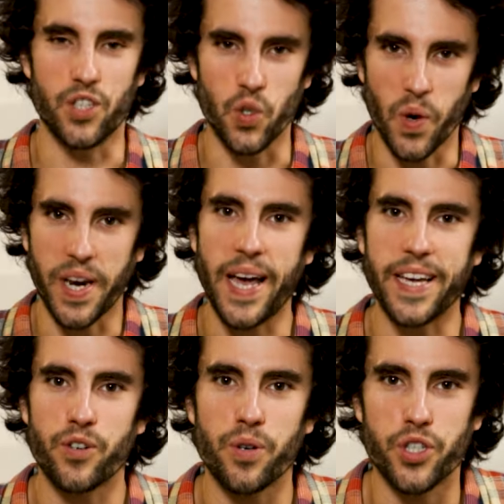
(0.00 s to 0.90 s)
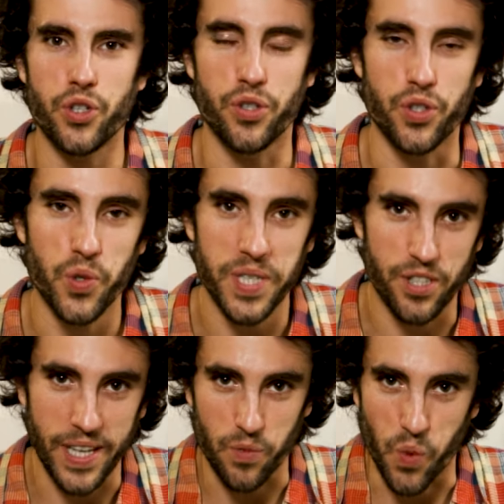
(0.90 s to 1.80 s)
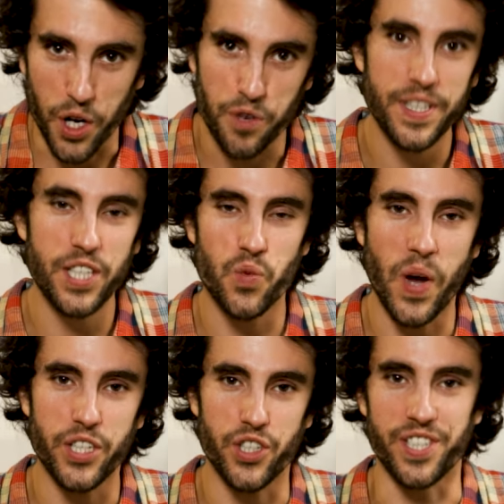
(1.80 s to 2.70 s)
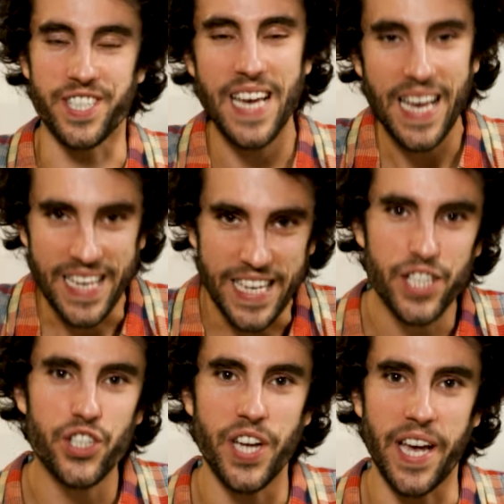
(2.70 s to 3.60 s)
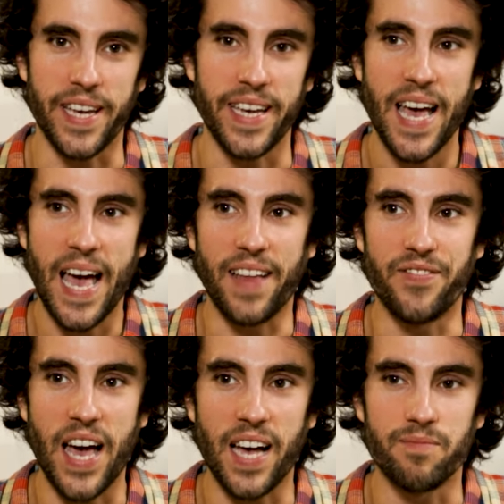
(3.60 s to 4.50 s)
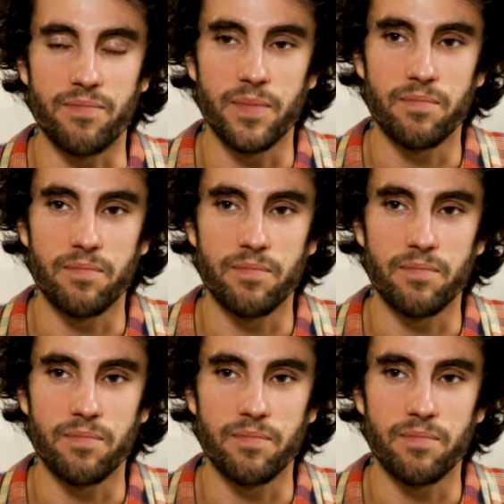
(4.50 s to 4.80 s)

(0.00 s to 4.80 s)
And so what I encourage you to do is take one of these questions each day and then